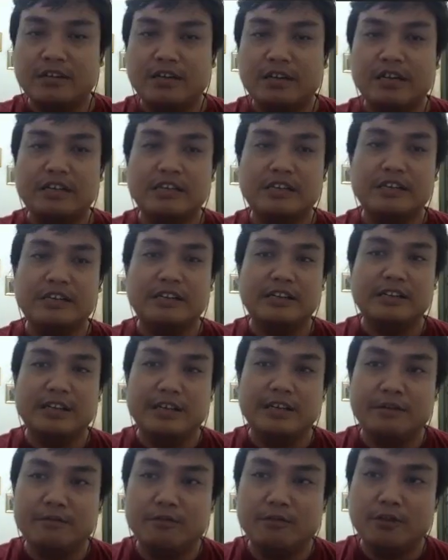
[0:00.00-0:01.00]
I already
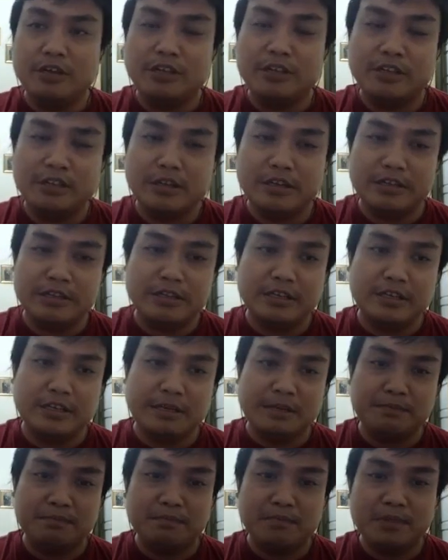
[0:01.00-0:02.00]
built the
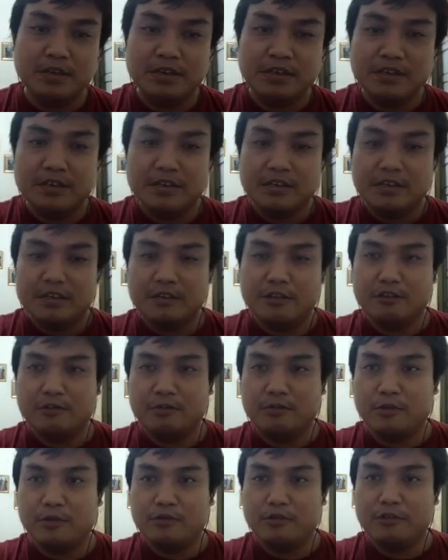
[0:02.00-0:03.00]
script to
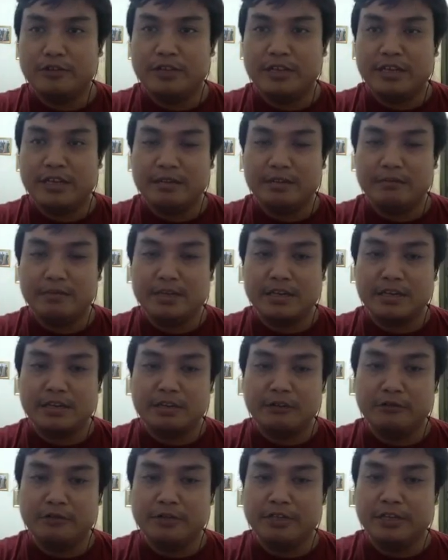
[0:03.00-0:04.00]
produce the image
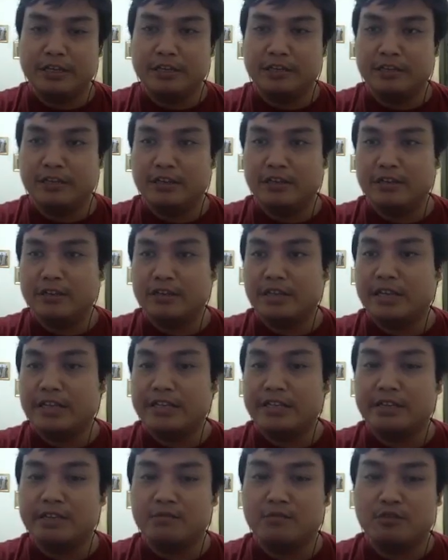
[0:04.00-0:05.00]
using the
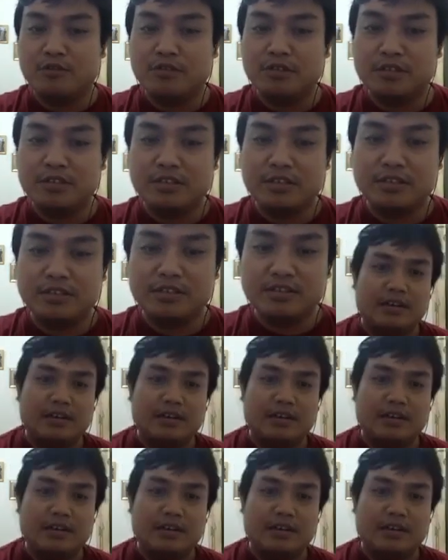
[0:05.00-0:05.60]
trained model.